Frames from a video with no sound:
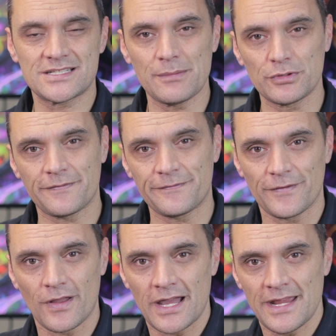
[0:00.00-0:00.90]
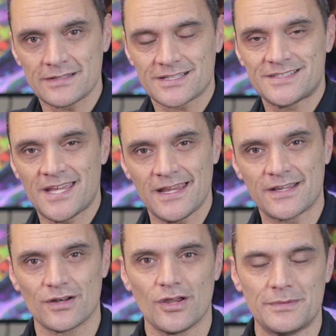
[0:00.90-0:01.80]
It's able to fly out to
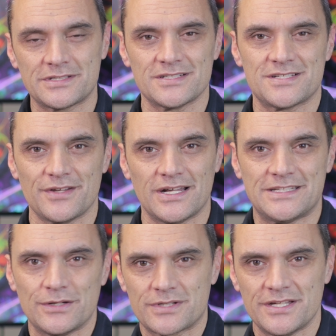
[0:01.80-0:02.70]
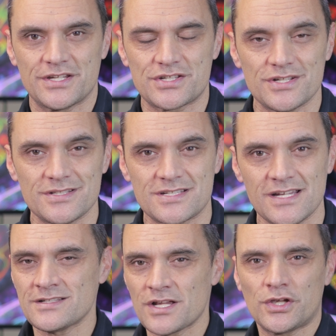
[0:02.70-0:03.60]
10 kilometers in ideal conditions.
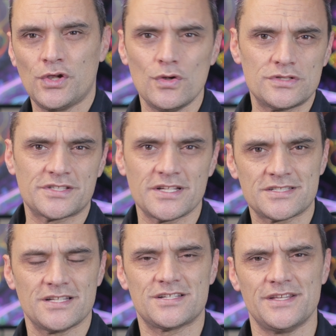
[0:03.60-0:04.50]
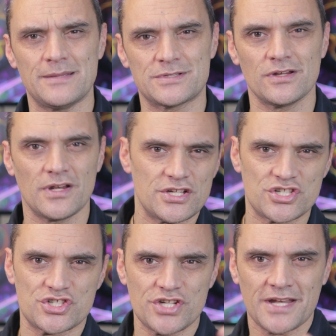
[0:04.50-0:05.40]
That is a huge distance and absolutely
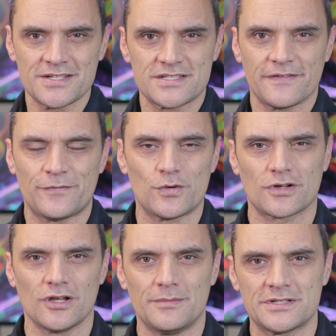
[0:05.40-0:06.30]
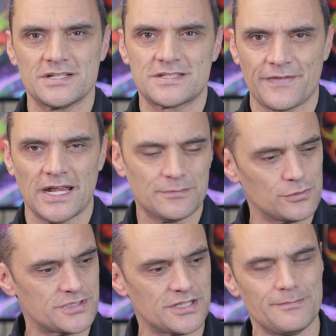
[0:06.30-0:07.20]
shatters the 4 kilometers
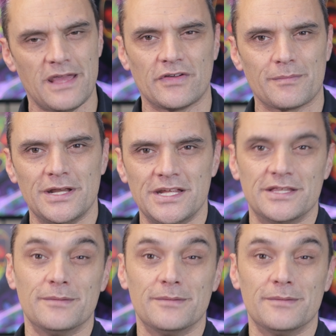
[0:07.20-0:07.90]
available to the Mavic Mini